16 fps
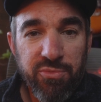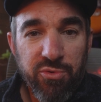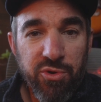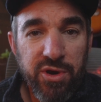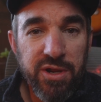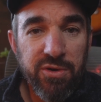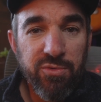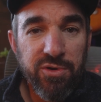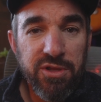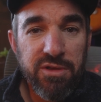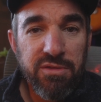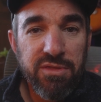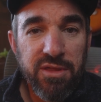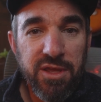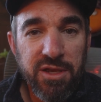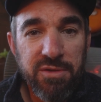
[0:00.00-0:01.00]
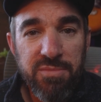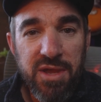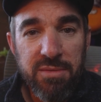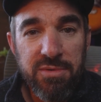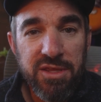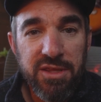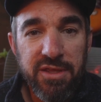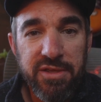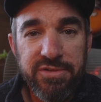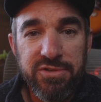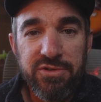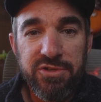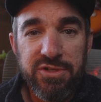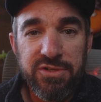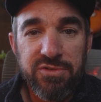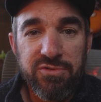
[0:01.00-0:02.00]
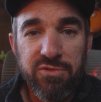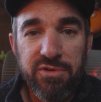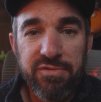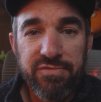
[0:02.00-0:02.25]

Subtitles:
point where you think maybe these are just sort